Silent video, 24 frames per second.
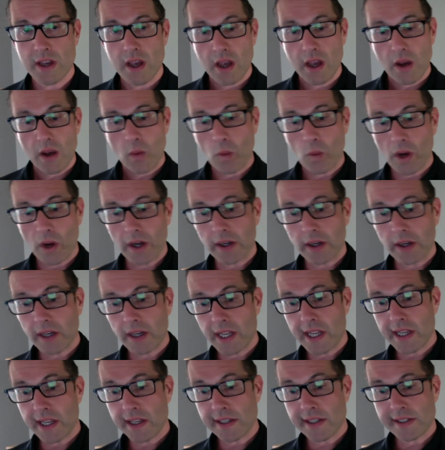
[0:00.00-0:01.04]
One
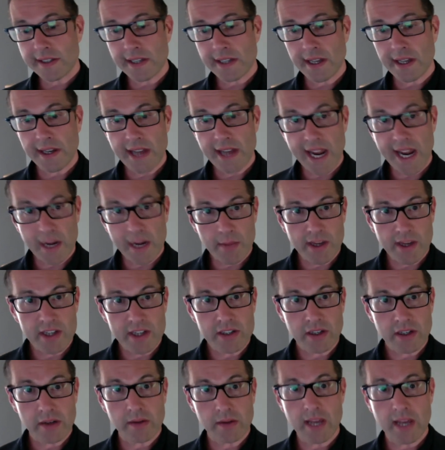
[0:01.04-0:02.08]
is an
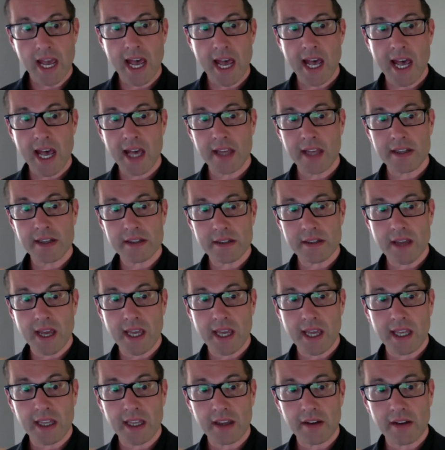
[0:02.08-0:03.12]
animation, and
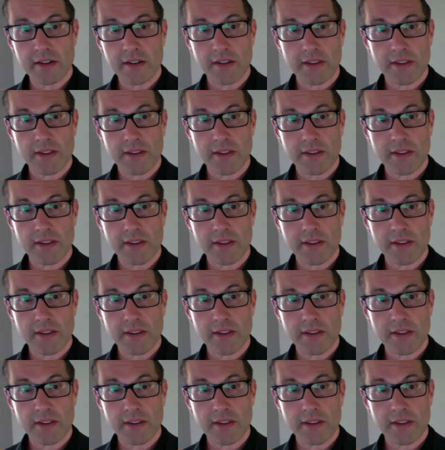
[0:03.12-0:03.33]
a